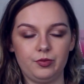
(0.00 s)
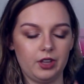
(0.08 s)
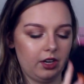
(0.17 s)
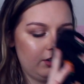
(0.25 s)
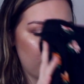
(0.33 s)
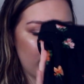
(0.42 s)

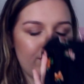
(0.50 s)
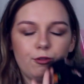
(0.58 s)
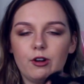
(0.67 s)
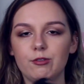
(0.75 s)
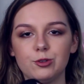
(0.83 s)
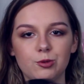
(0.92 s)
And with
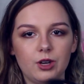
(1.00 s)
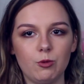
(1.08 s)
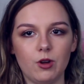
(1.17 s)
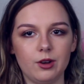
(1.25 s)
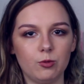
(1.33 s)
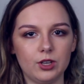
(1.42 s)
Forever
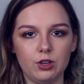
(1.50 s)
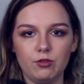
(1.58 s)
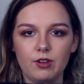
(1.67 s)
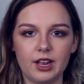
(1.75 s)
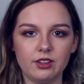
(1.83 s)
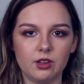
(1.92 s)
21, when you
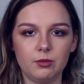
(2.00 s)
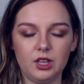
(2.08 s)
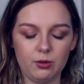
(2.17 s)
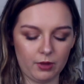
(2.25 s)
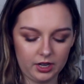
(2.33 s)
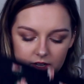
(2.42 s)
find something,
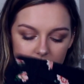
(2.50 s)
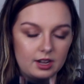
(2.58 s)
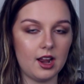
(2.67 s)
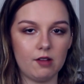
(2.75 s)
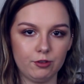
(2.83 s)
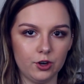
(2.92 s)
you might
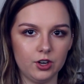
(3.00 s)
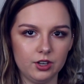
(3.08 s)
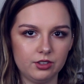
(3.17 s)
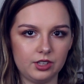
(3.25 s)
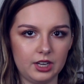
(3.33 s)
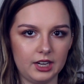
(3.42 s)
never
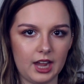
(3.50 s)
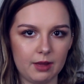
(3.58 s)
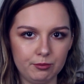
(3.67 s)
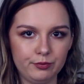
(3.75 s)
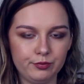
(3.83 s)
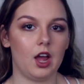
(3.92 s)
see it
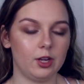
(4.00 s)
again.